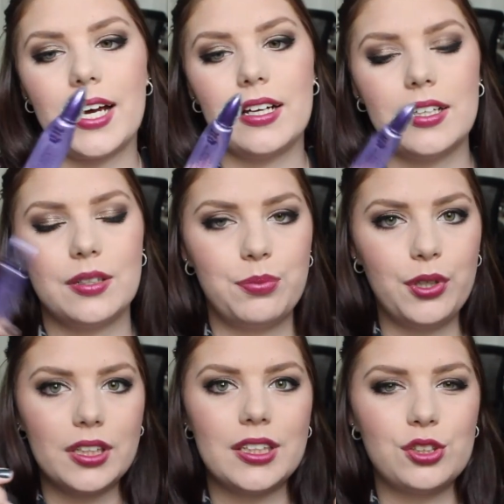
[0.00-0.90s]
I
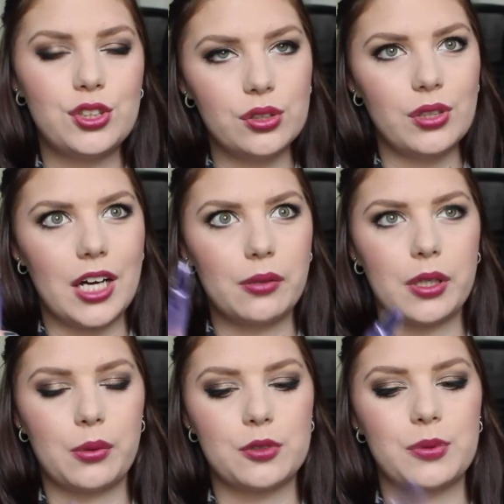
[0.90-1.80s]
put in two
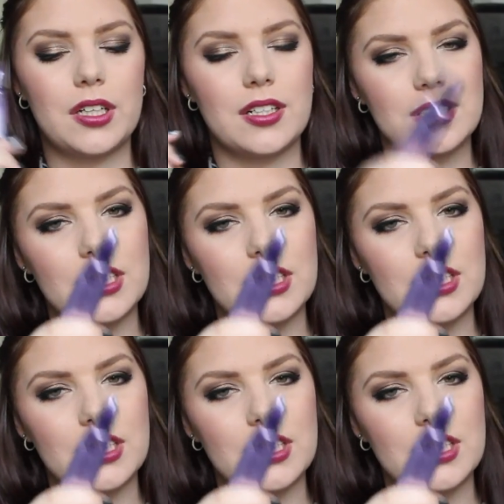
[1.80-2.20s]
primers because